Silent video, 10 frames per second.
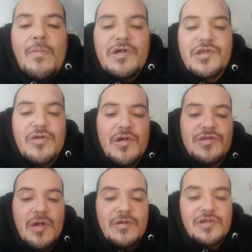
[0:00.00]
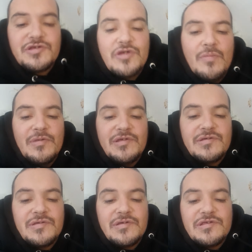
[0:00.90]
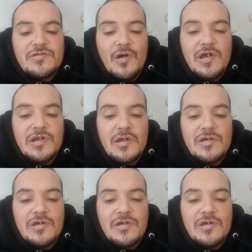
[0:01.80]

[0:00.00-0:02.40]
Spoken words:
to do is I'm going to stop this so I can